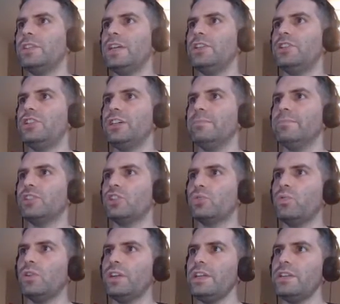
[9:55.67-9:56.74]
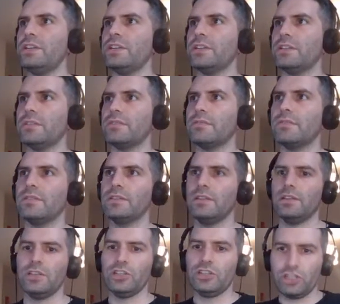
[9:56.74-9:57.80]
then jump twice
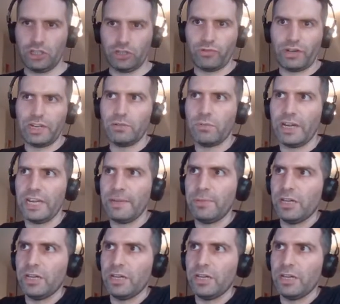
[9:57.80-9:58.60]
straight away.